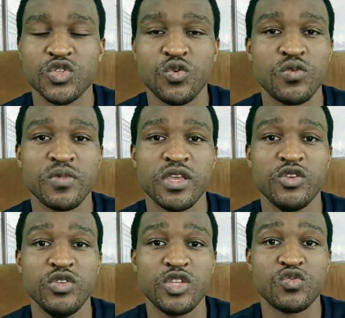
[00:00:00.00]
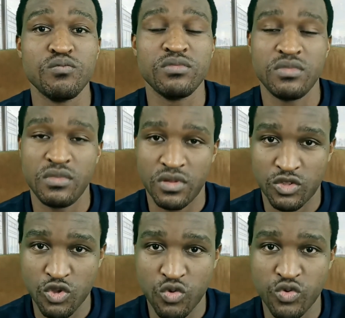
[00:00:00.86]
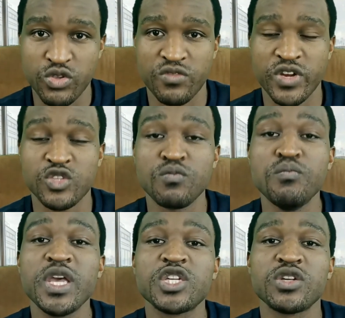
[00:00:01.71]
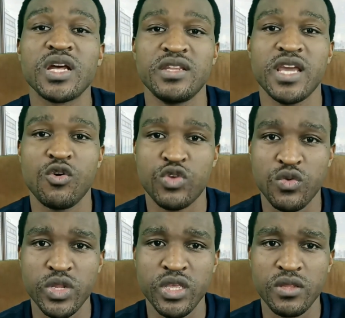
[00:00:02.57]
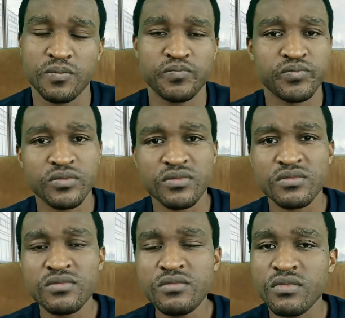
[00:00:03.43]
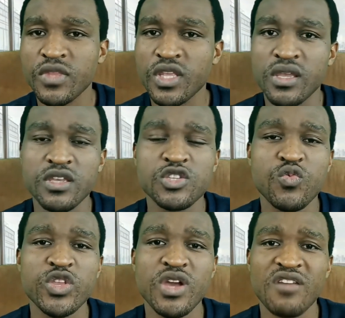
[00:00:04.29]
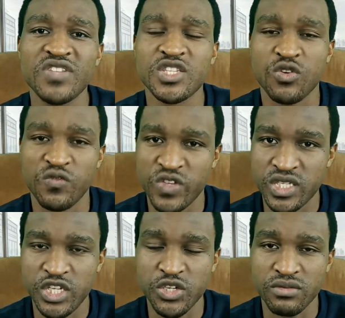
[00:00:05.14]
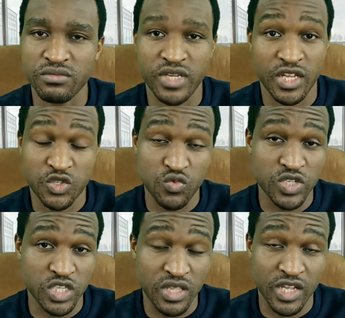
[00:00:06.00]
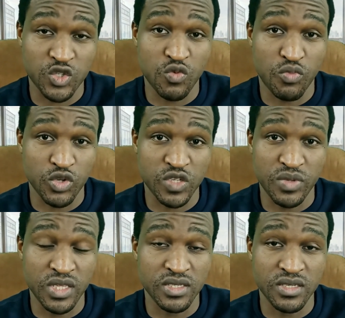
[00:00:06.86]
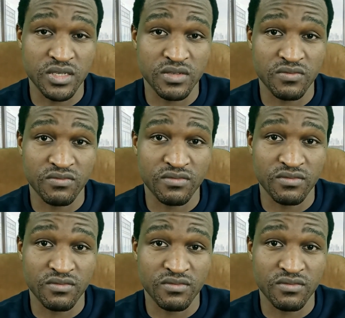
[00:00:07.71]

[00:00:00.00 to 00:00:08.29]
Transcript: So you need to talk with your friend to make sure that they are okay with it. So when you have this conversation, there are two possibilities.